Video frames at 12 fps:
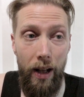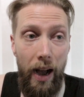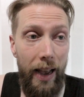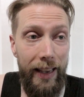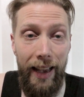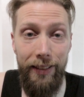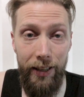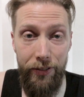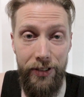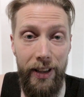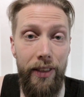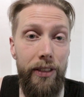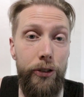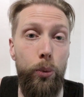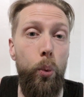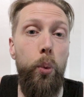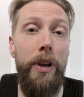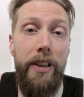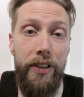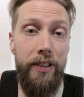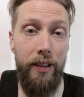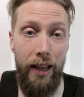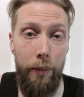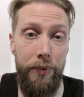I can't even say this week's
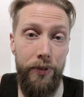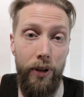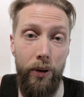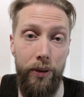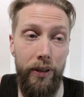episode.